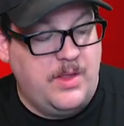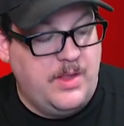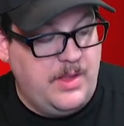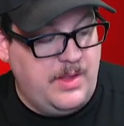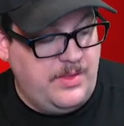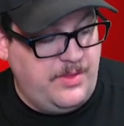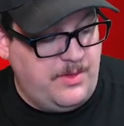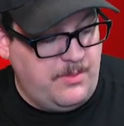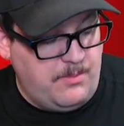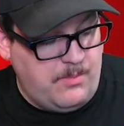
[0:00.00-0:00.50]

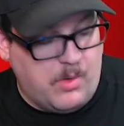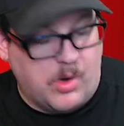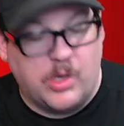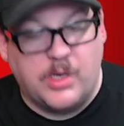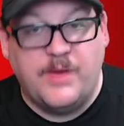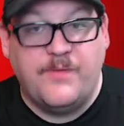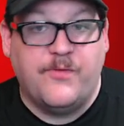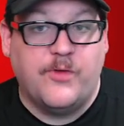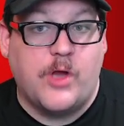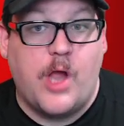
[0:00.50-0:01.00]
The
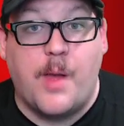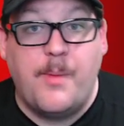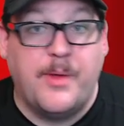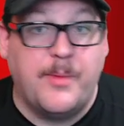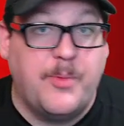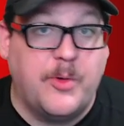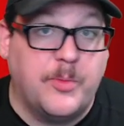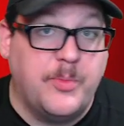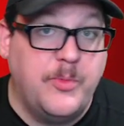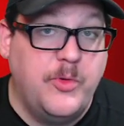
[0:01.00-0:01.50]
market for comic
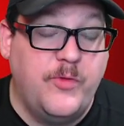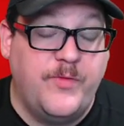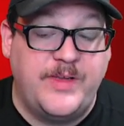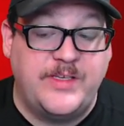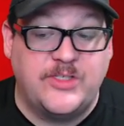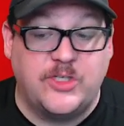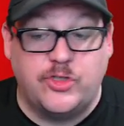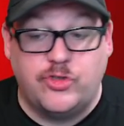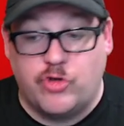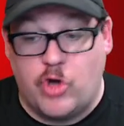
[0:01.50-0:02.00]
book
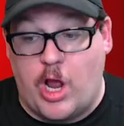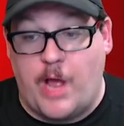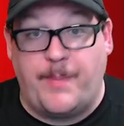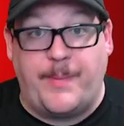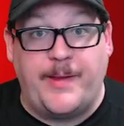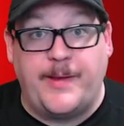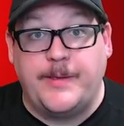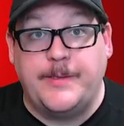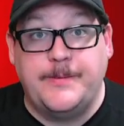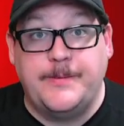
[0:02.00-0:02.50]
movies are dropping.